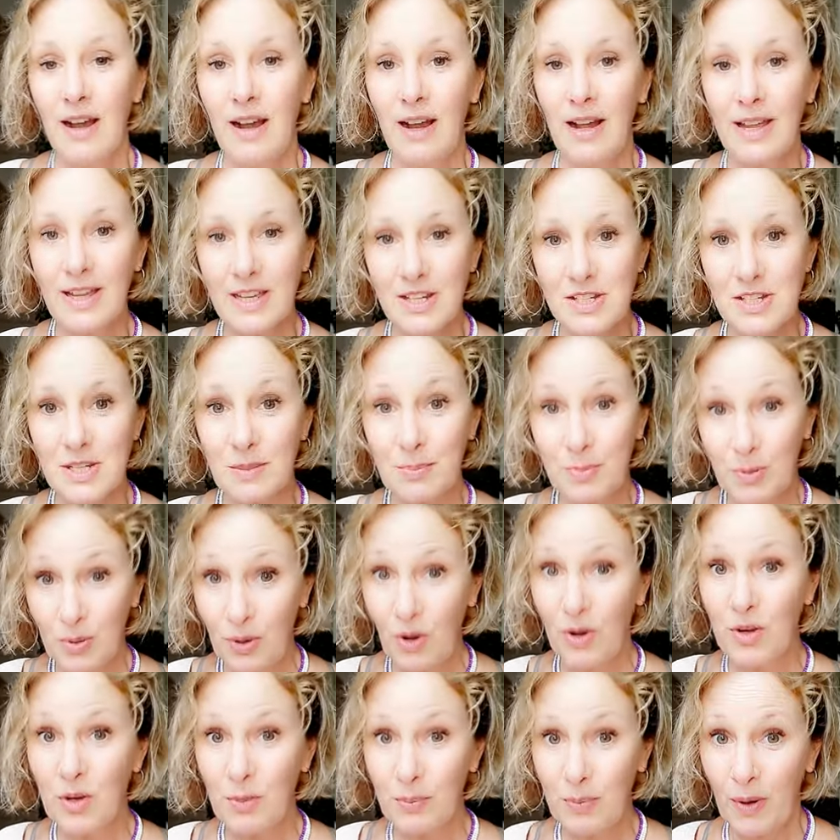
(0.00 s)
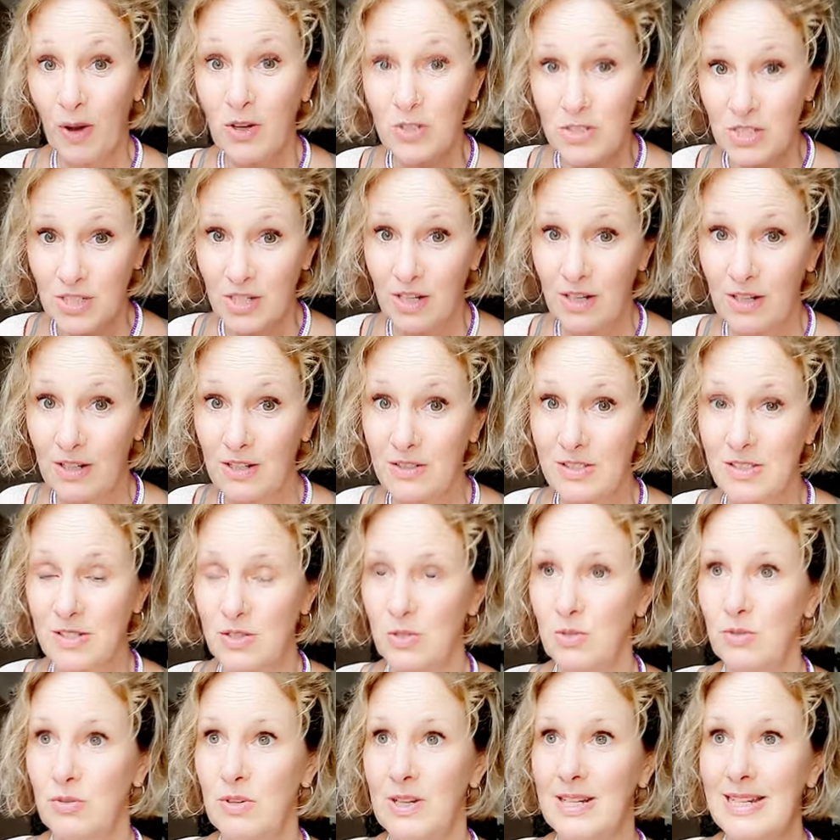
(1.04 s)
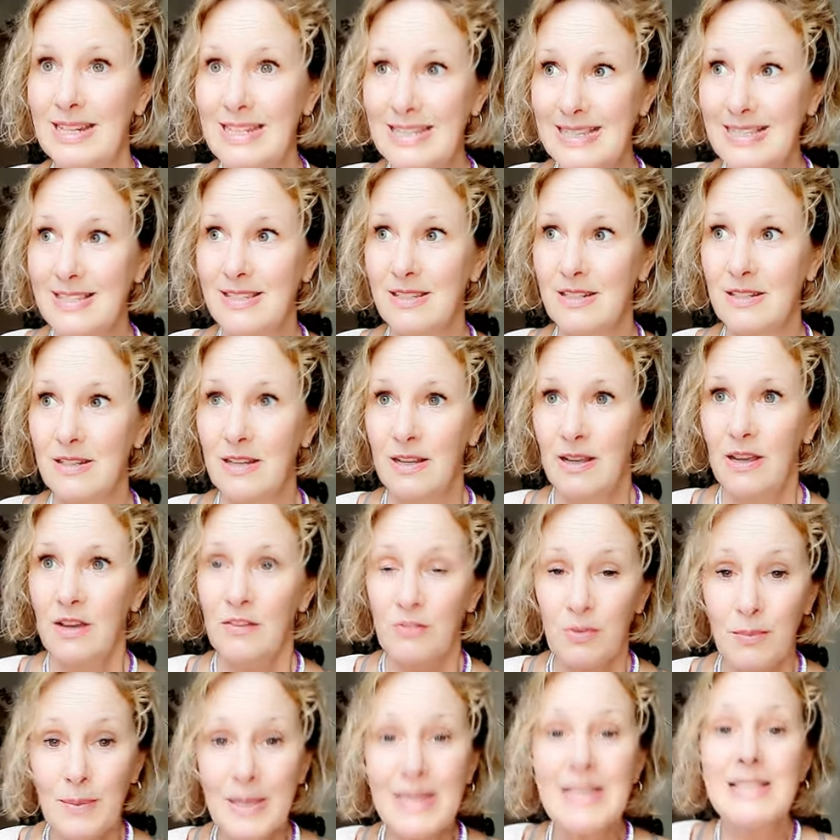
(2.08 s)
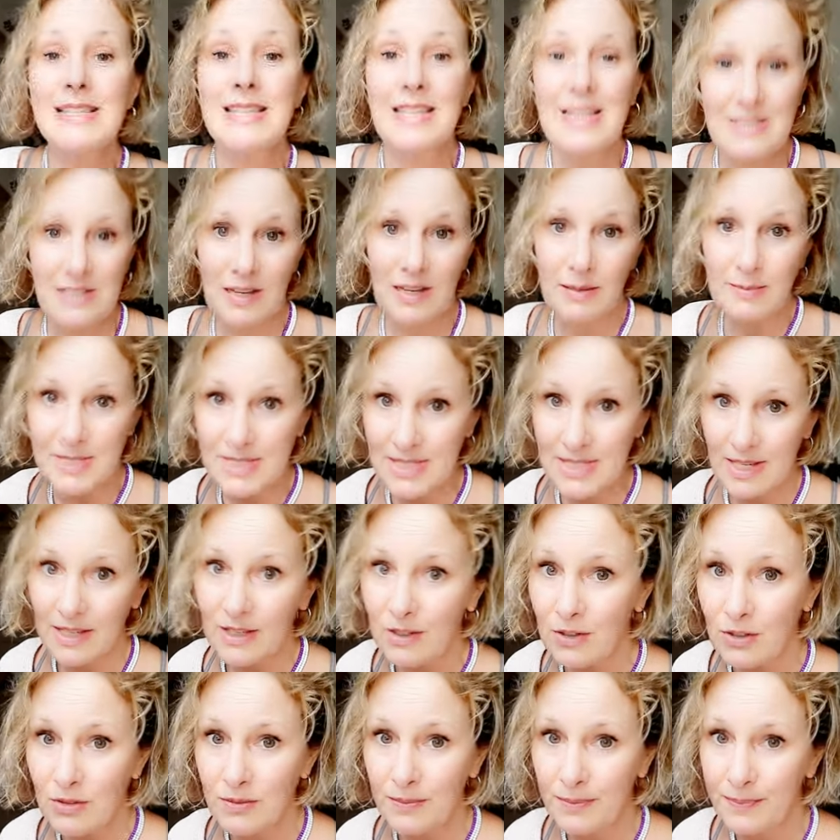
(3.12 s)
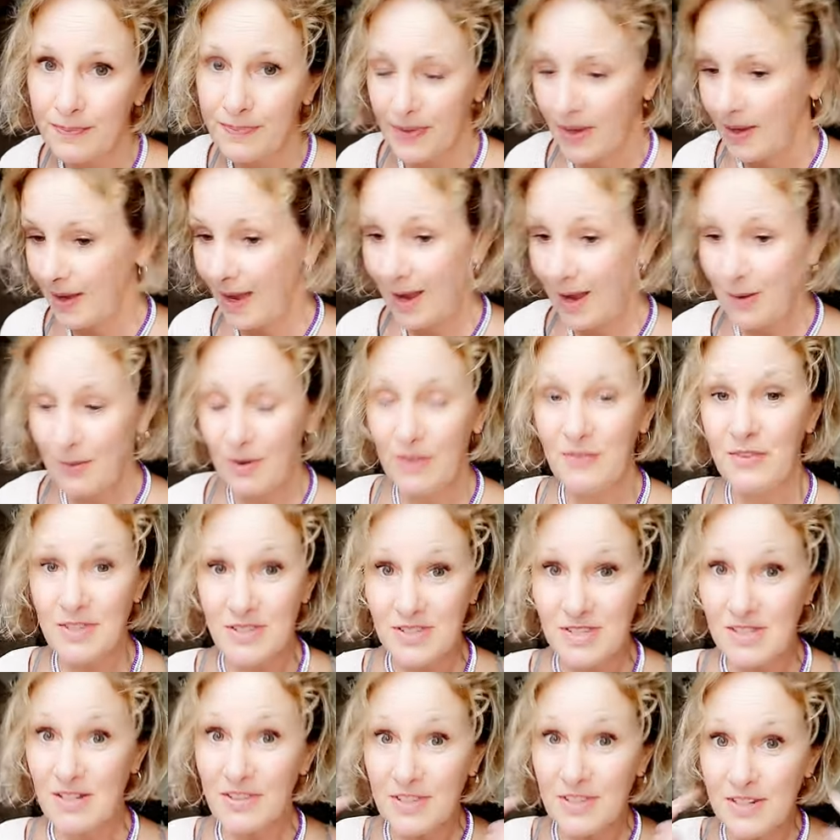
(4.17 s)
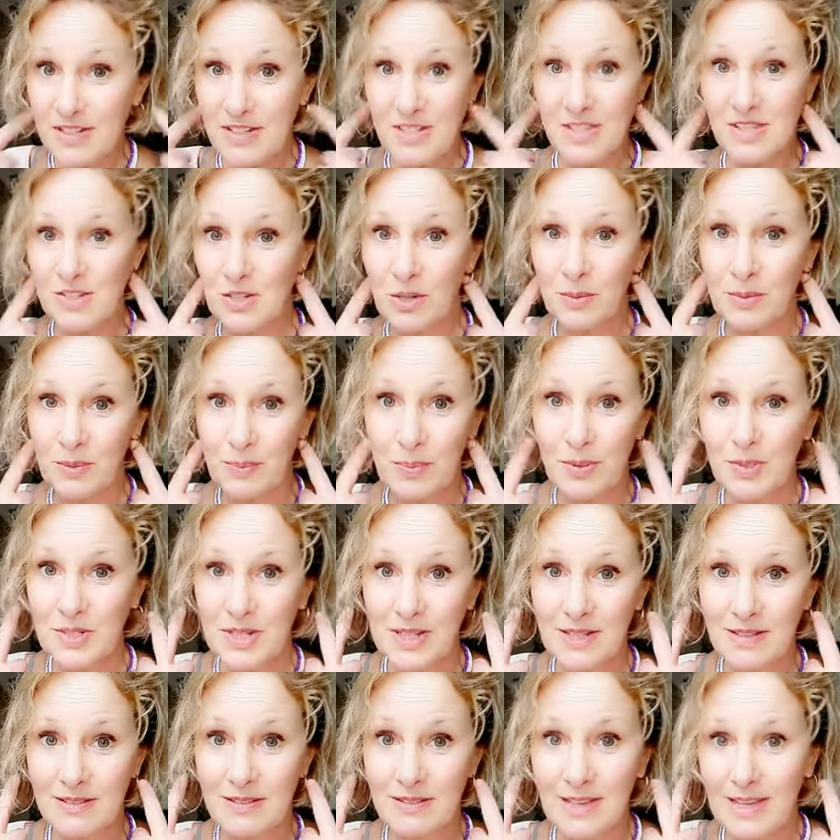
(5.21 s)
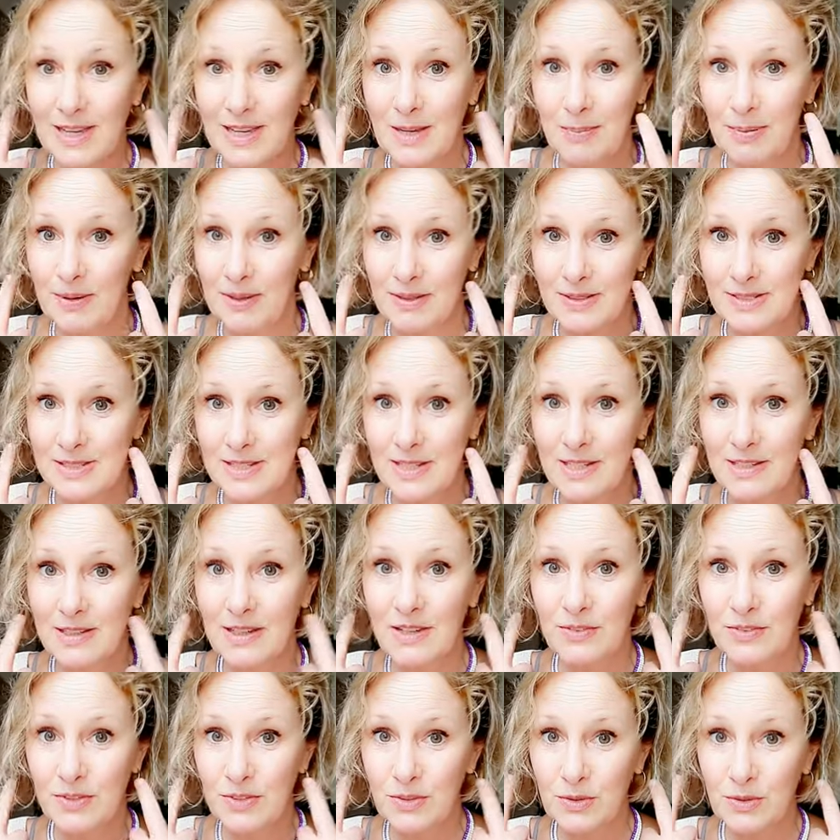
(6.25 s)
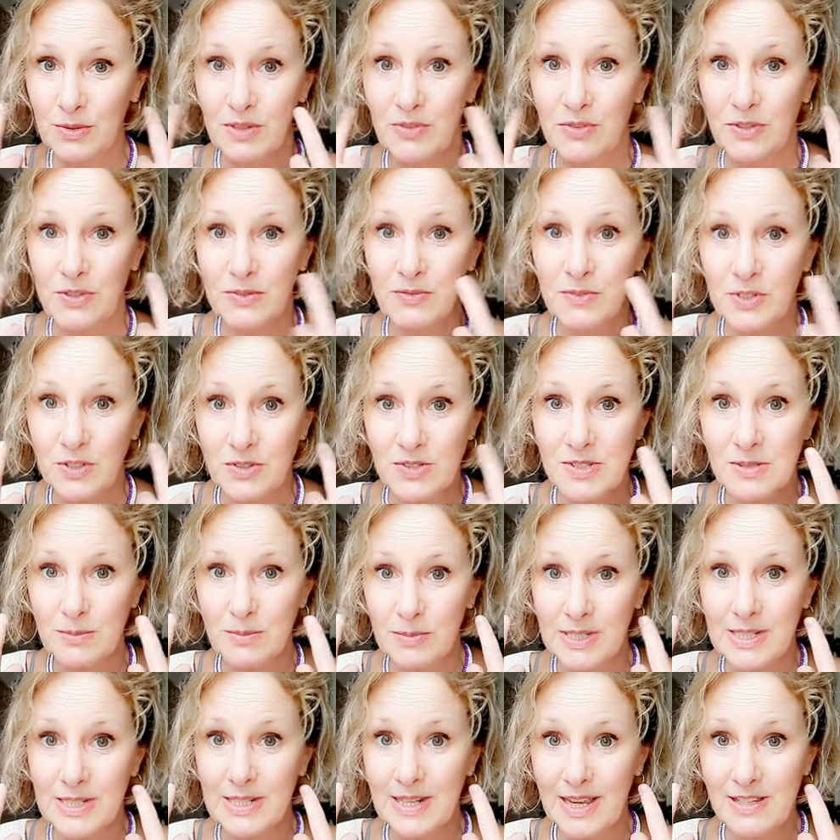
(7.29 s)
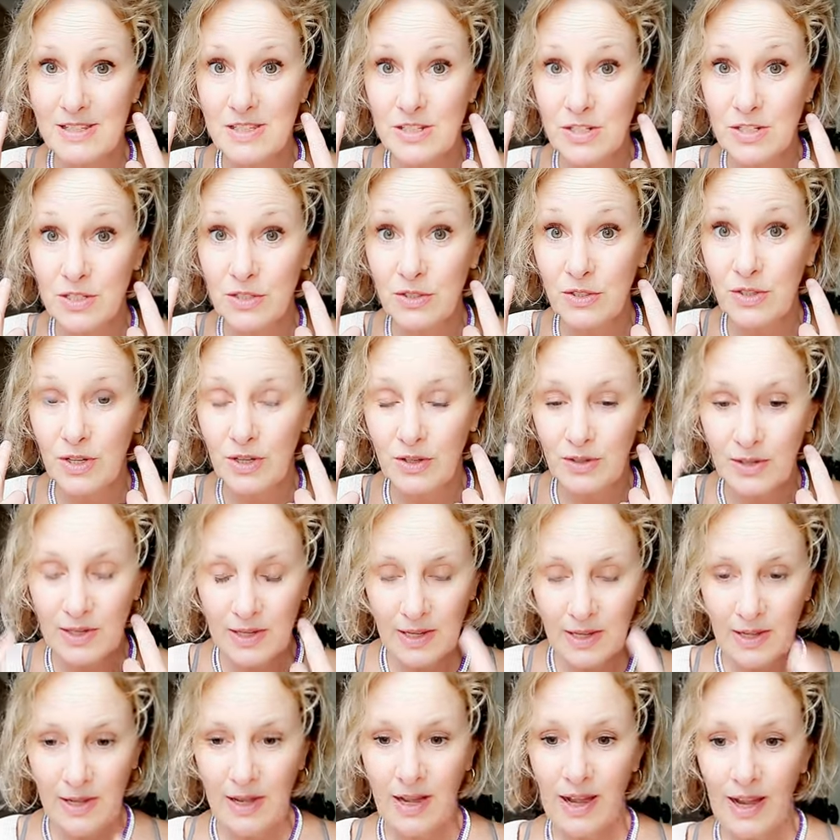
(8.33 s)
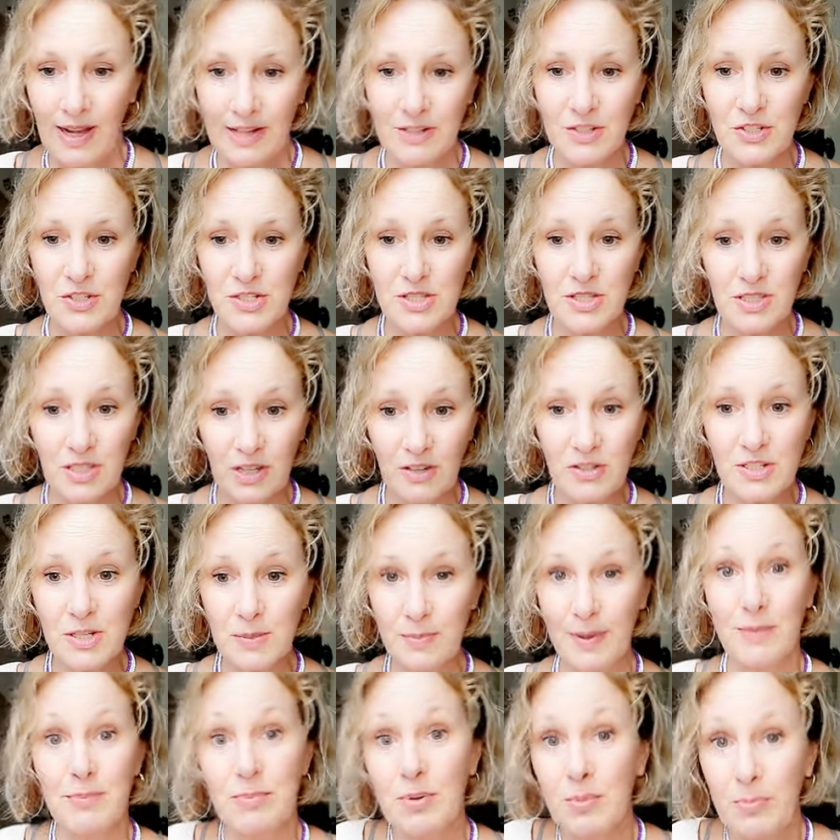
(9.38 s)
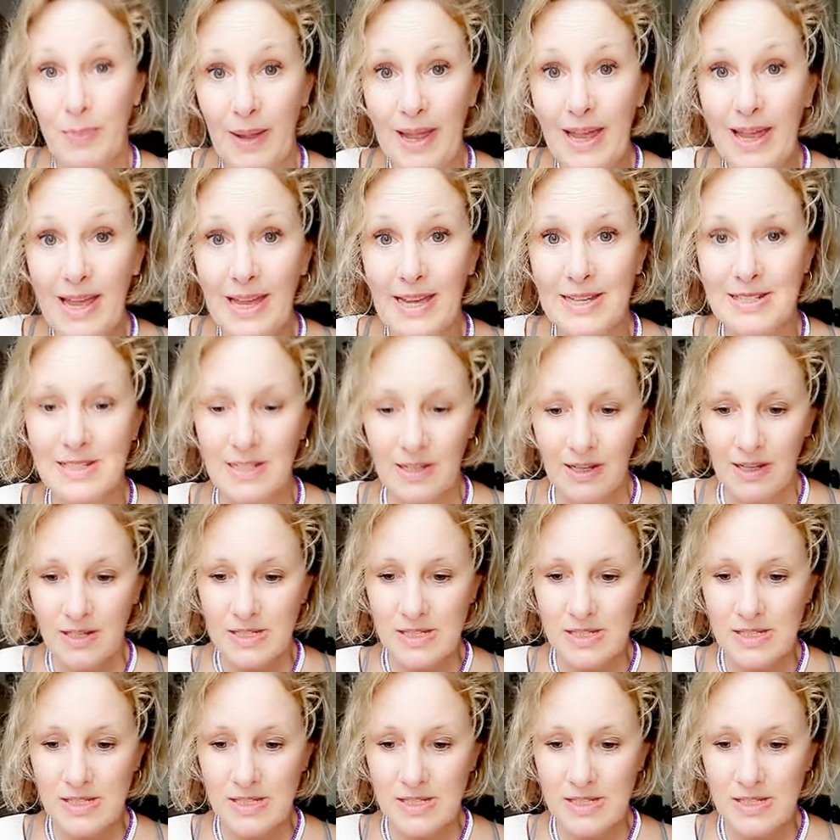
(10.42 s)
I actually put on a podcast, or I listen. For me, it's easy. I'm single. However, there's nothing to stop you putting earplugs in if you've got somebody next to you, and just go to bed prepared.